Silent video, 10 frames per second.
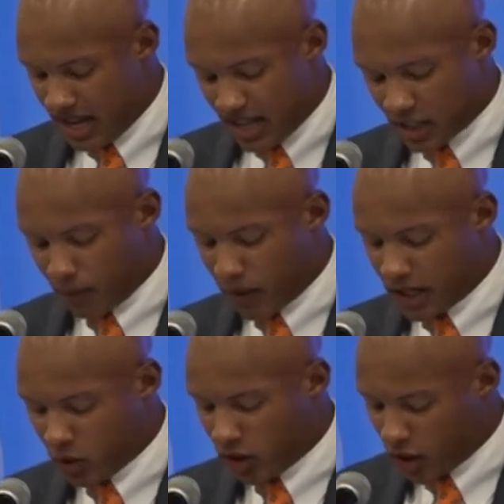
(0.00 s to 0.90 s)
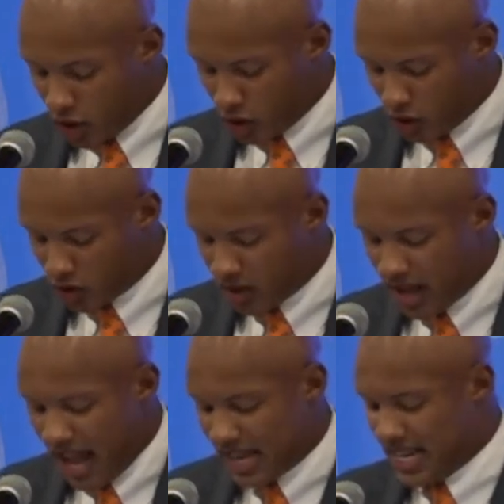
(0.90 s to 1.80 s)
It's a place where the youth
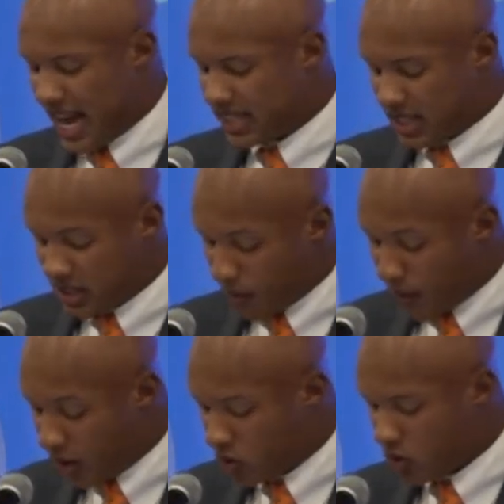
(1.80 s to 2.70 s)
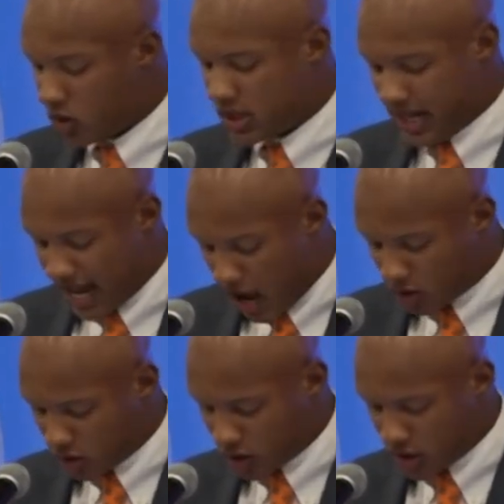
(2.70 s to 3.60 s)
has access to mentors and
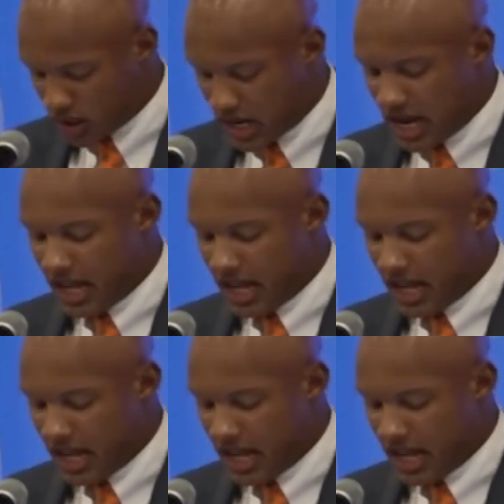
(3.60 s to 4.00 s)
counselors